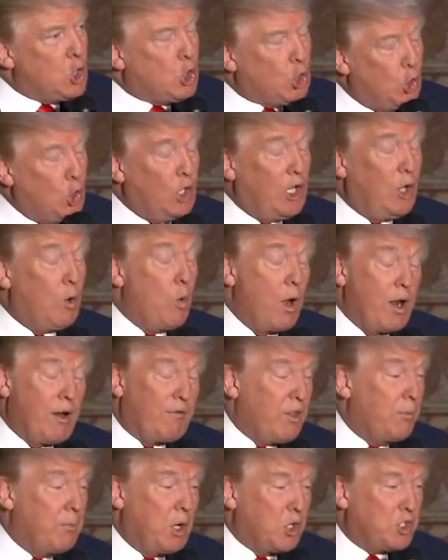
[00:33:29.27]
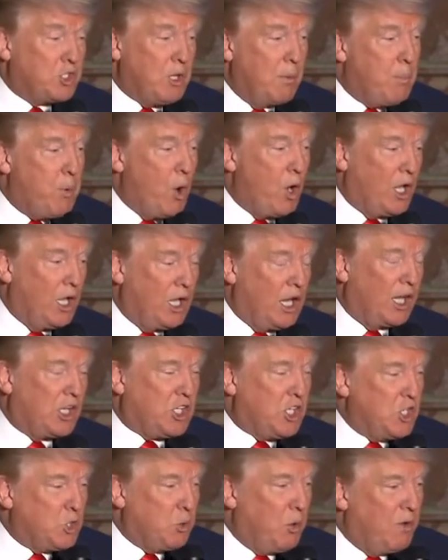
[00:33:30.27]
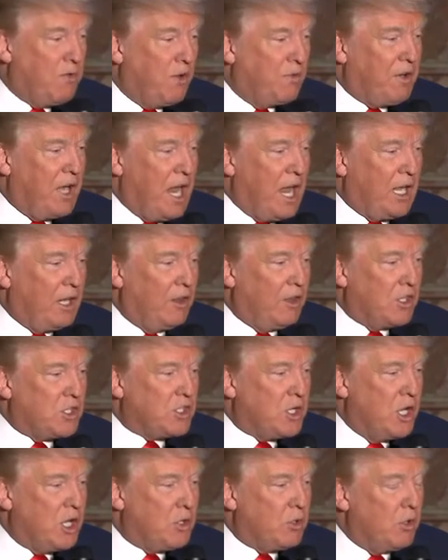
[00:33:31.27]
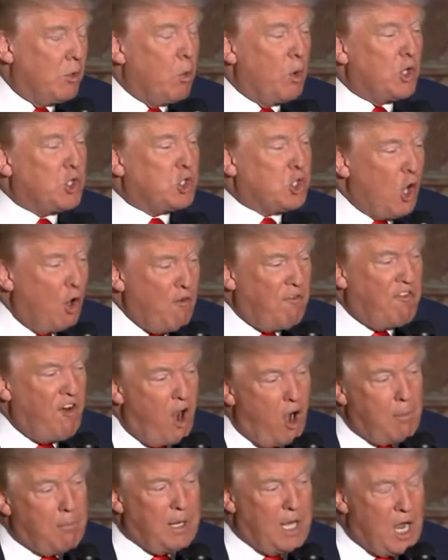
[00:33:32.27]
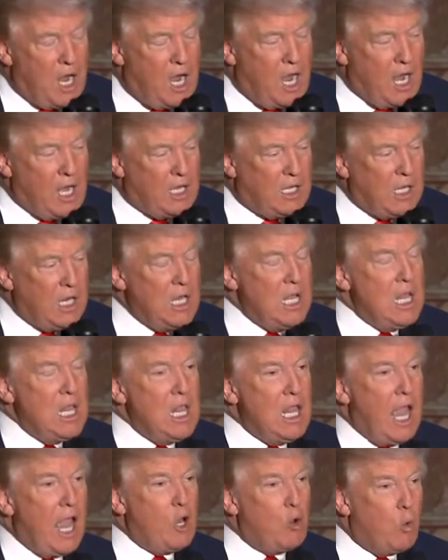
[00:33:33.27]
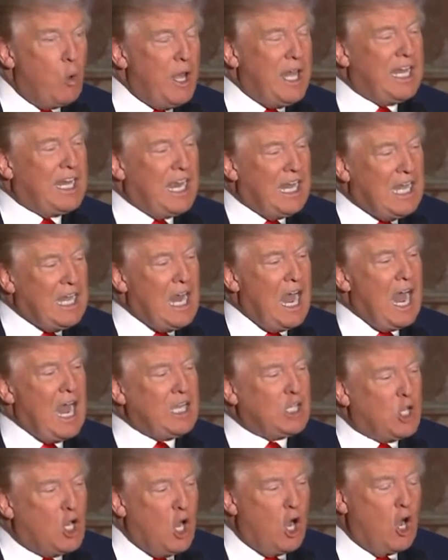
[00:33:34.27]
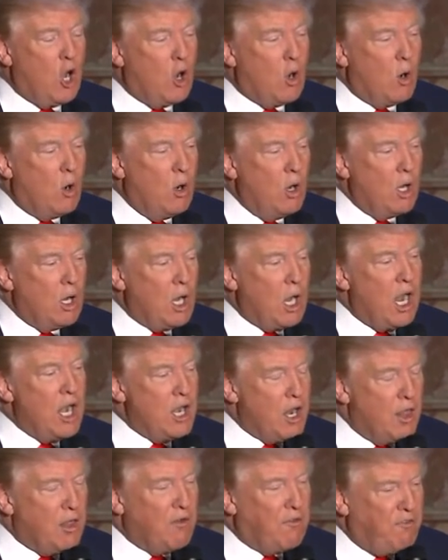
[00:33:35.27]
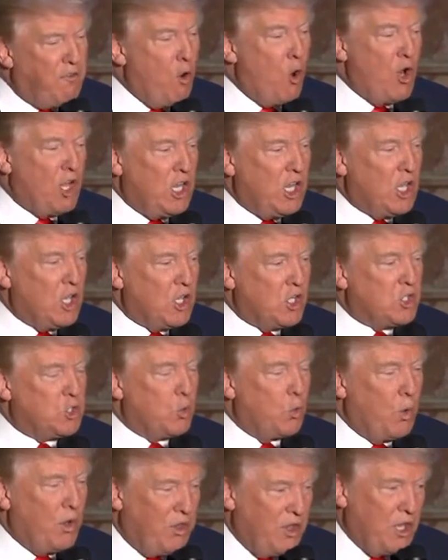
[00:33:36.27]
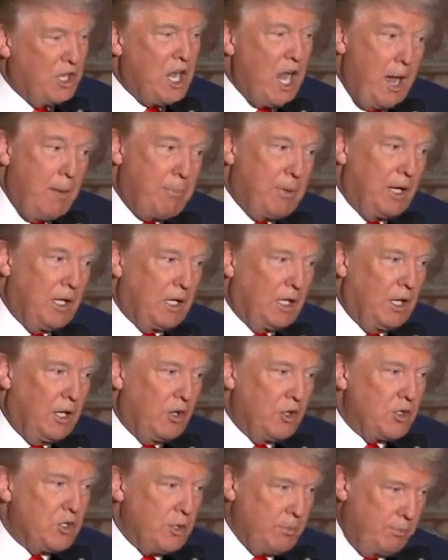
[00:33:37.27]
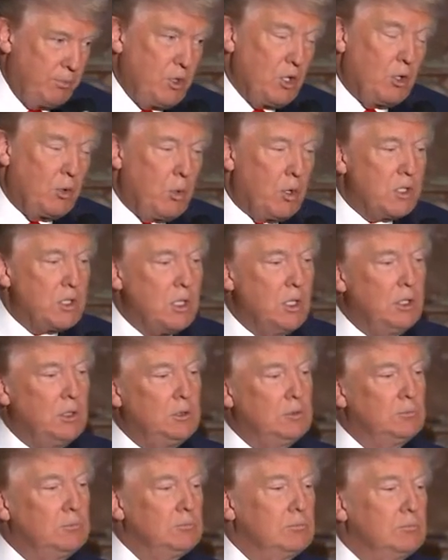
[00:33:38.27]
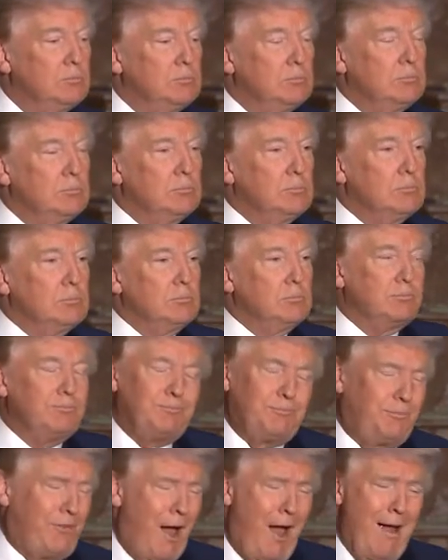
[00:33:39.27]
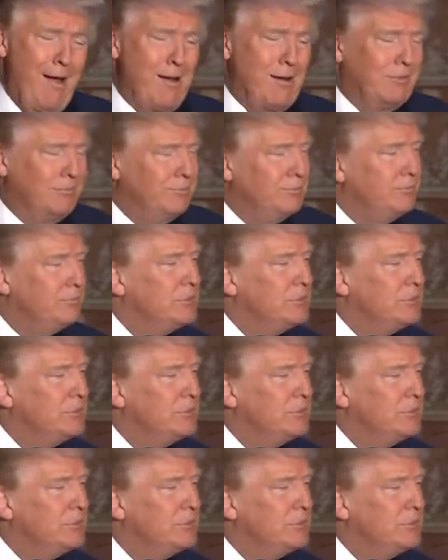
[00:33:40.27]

truly one of the most important elections we've ever had in this country. We're so far behind, and we cannot go another 4 years with incompetent leadership. Good question. Fine.